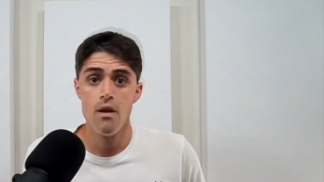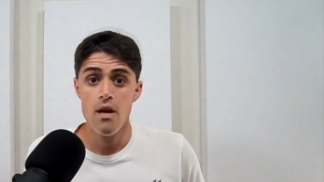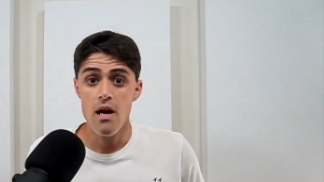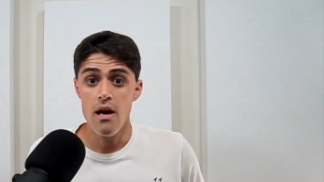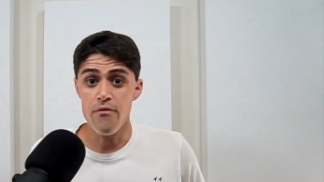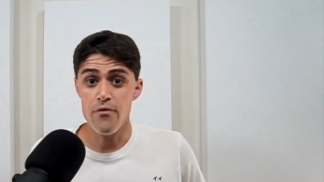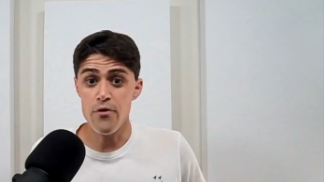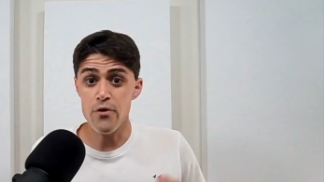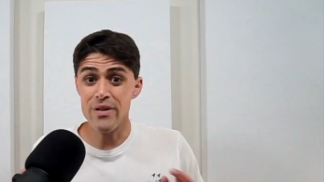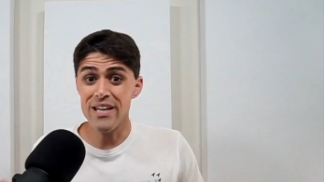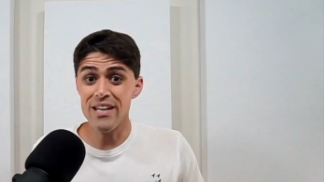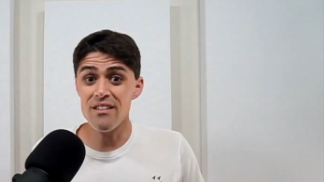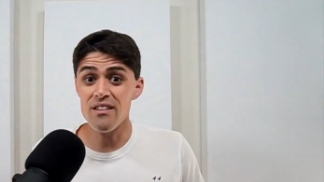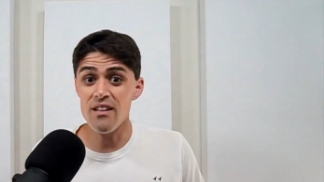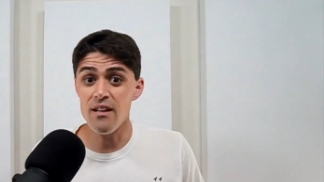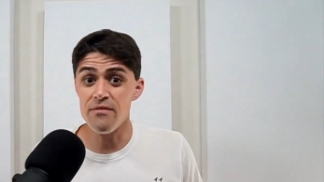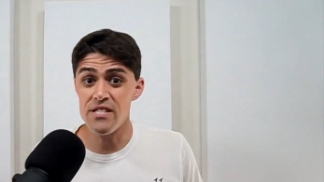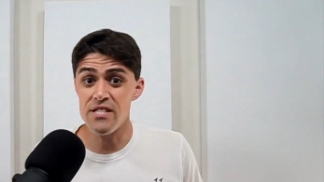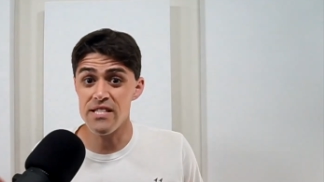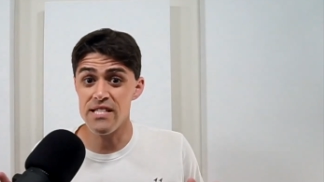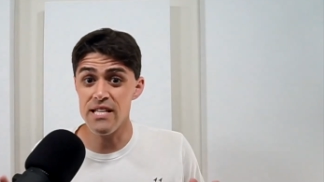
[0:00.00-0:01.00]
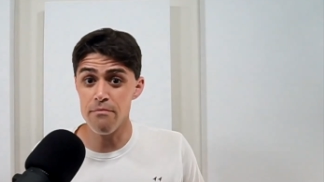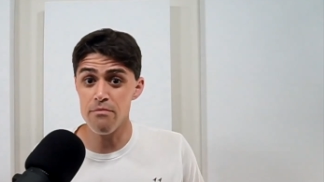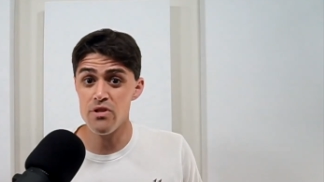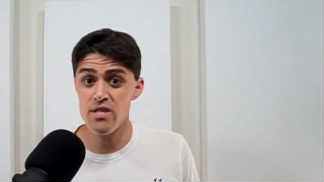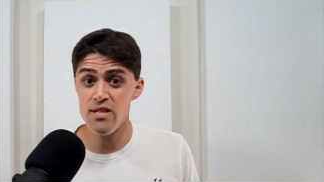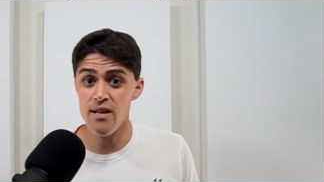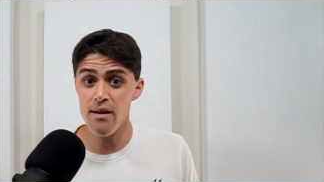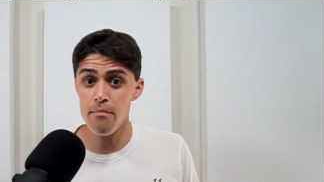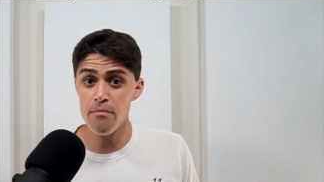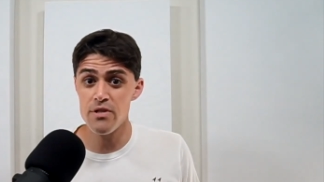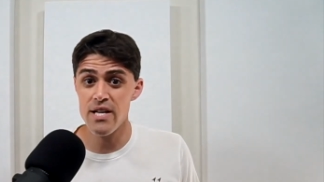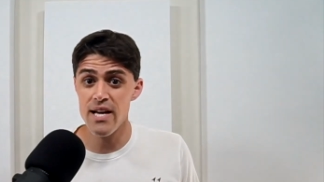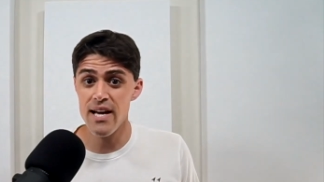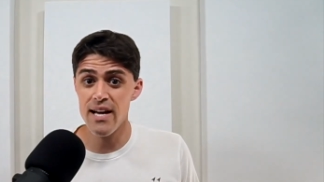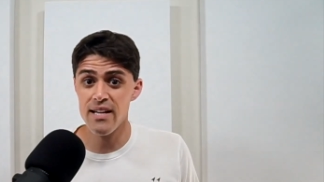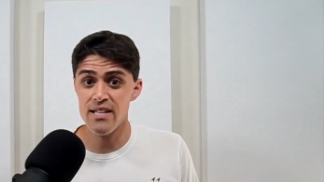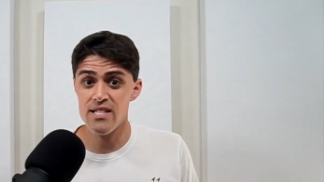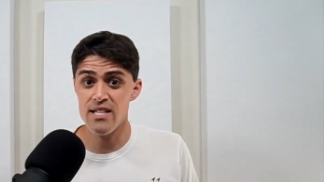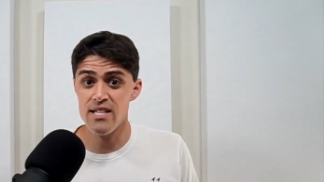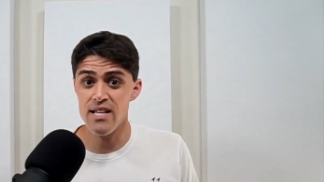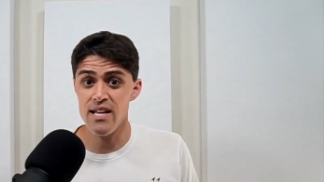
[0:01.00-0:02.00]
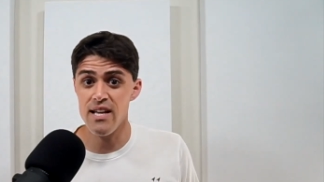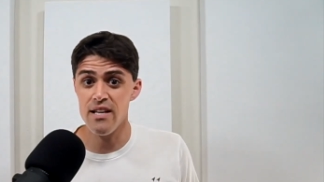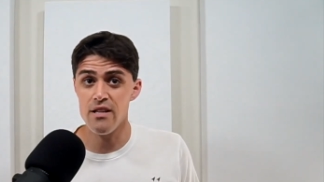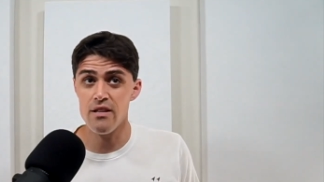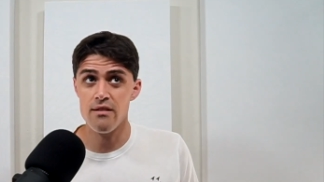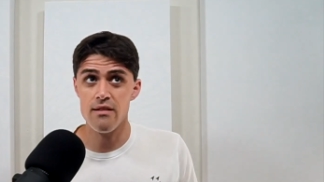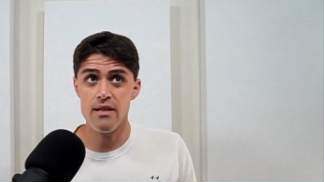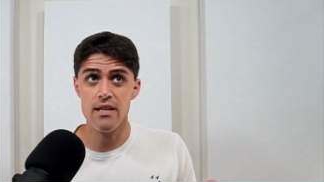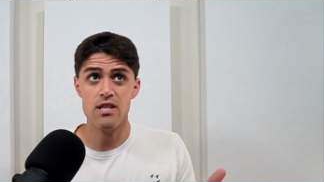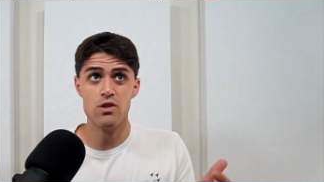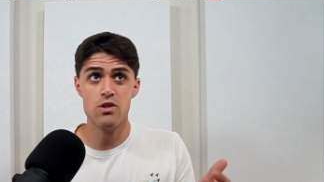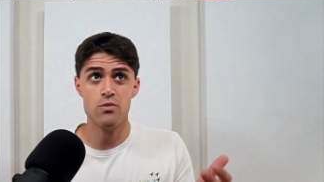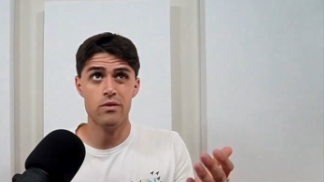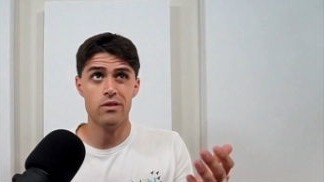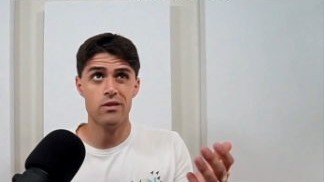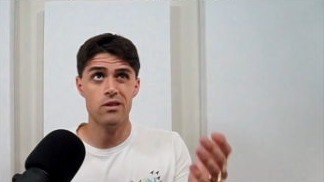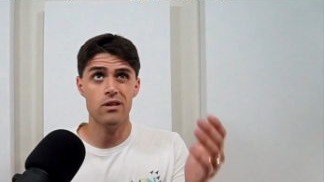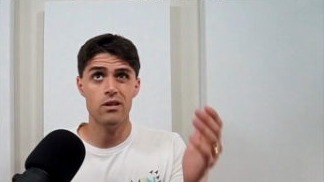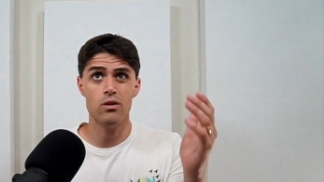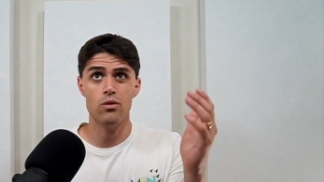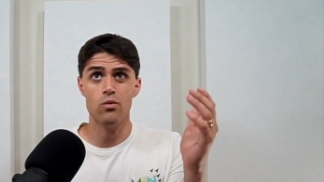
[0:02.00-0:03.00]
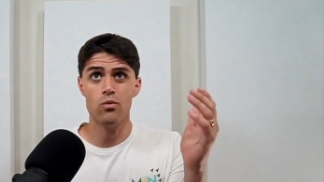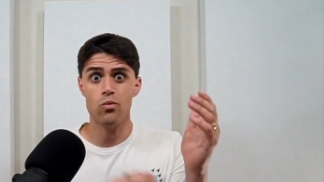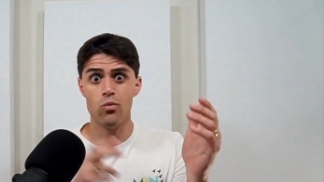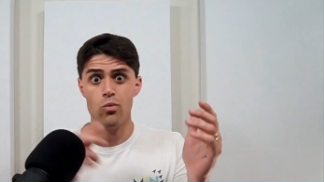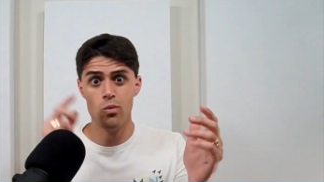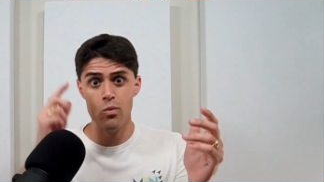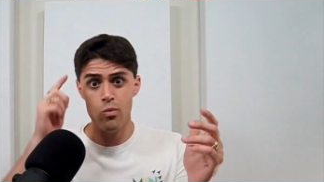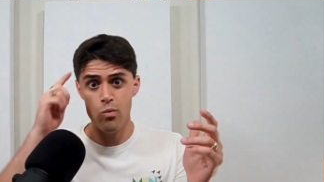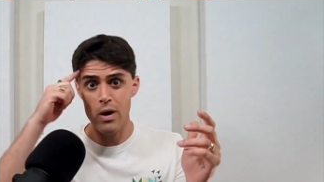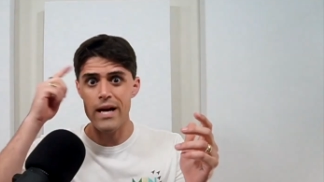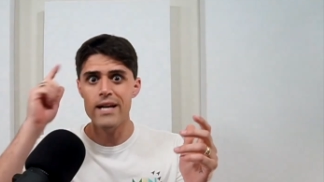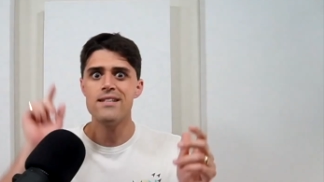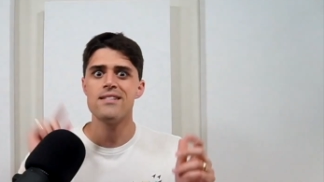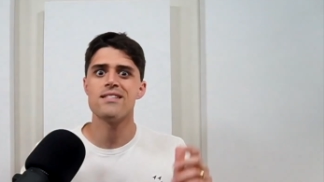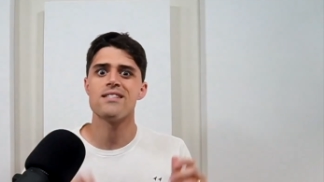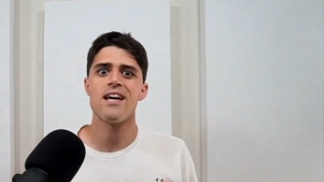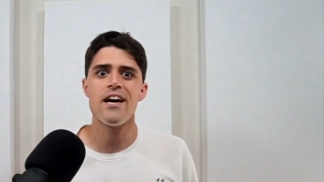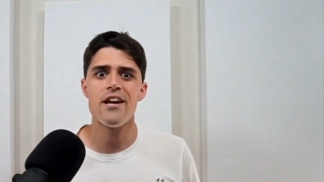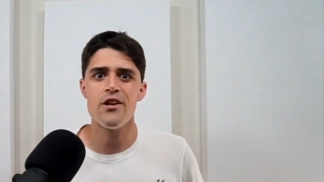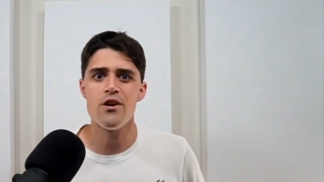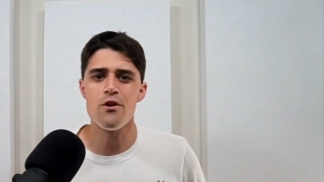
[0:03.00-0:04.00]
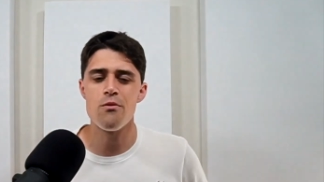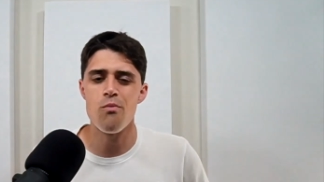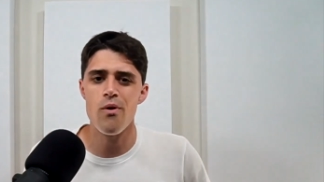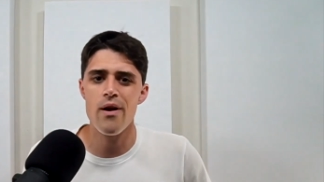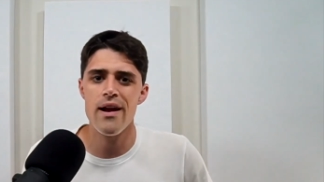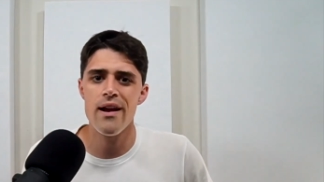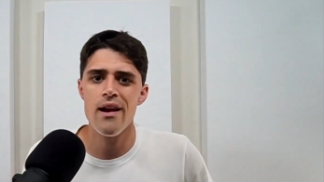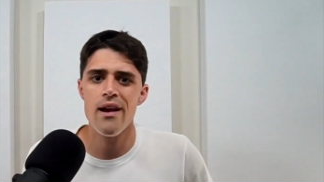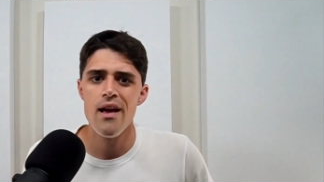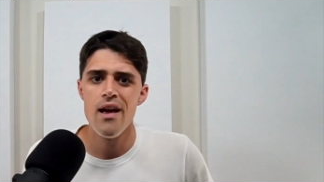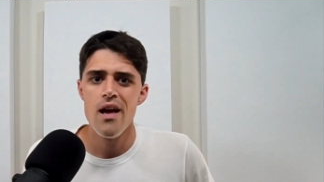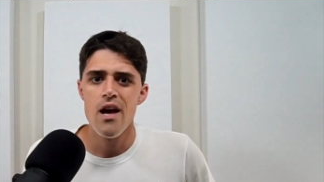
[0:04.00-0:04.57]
If your kid loves STEM subjects and thinks with the right side of your brain,